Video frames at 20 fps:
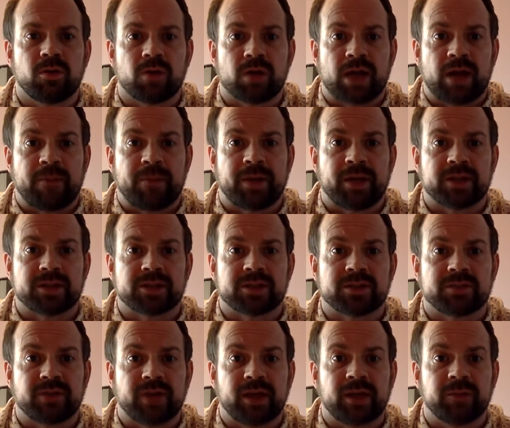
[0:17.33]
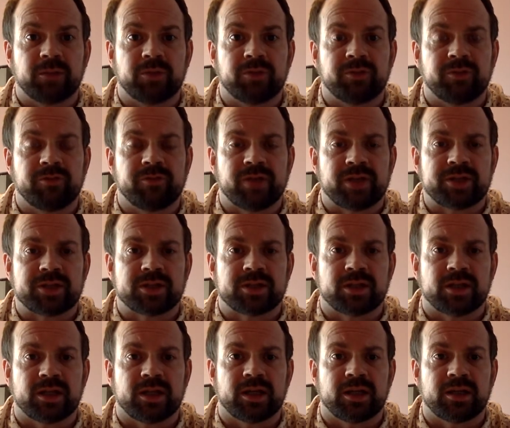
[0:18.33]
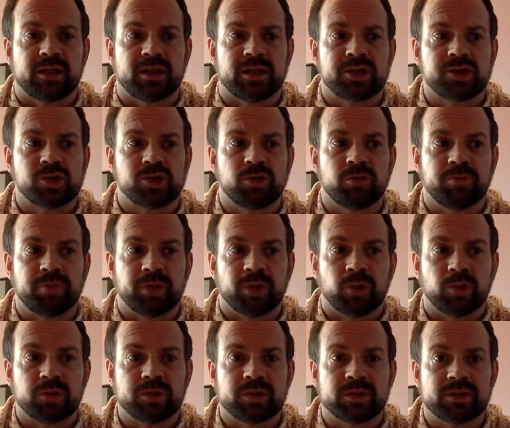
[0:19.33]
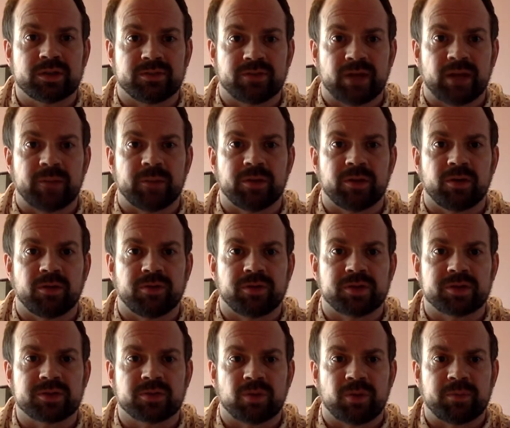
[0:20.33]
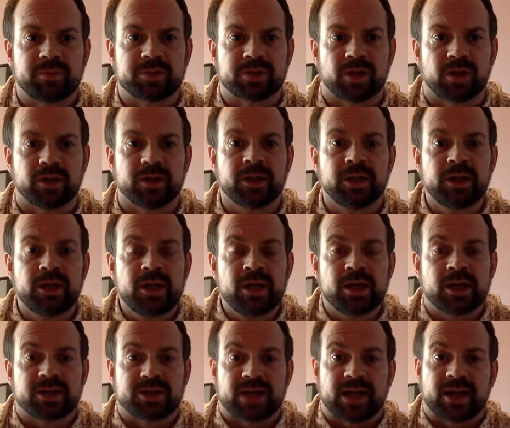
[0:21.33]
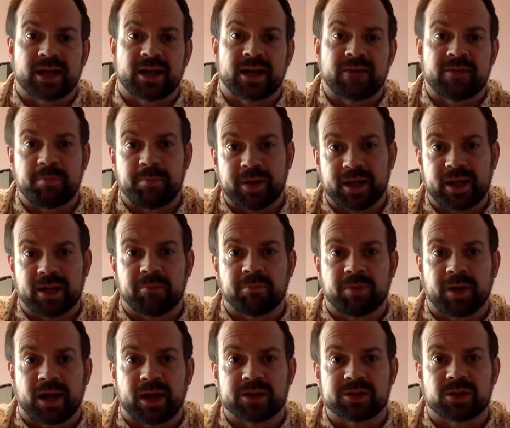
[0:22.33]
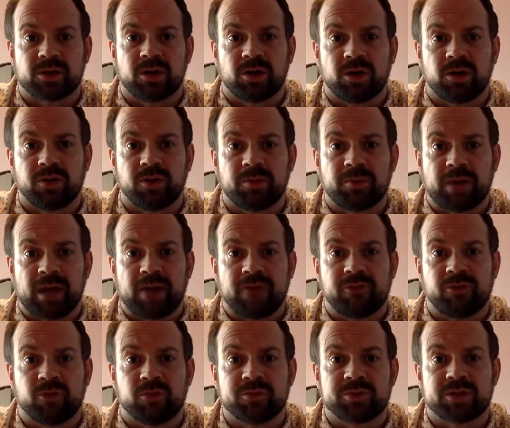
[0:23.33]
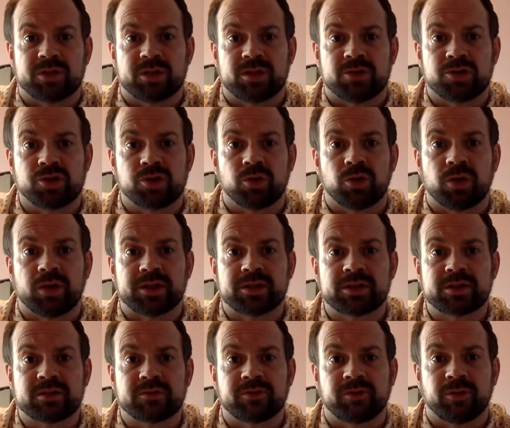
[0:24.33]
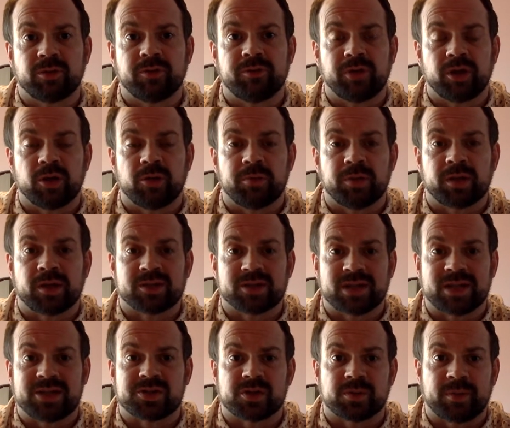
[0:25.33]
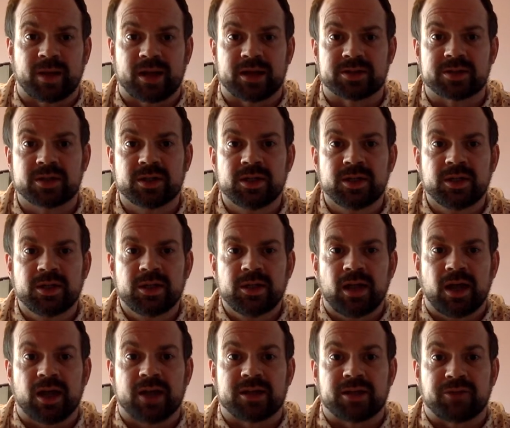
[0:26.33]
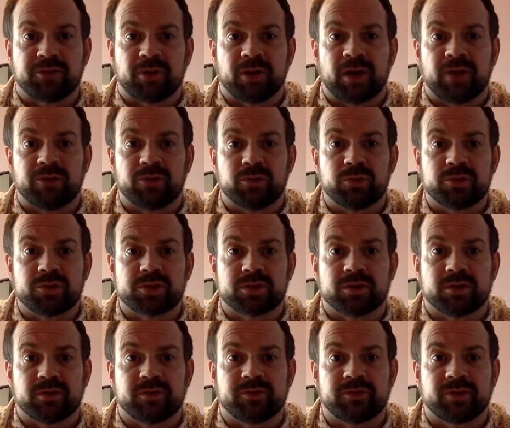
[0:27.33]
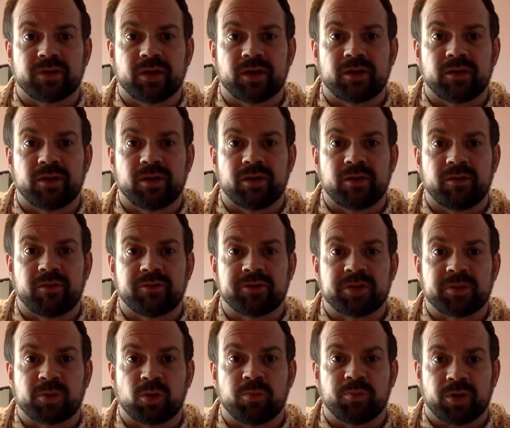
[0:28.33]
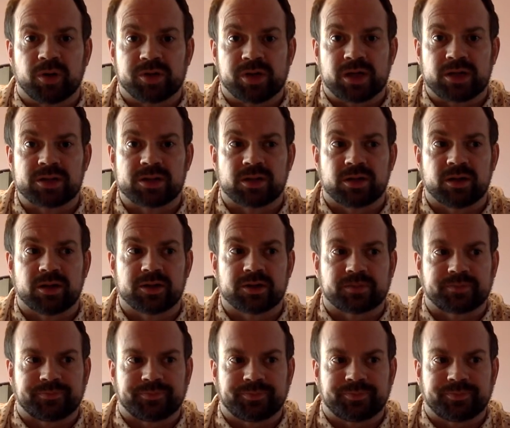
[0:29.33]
capex is available for investing in the initial build and development of this website, because that can have a big impact on the platforms that you shortlist for review, because each of them has different levels of typical project size.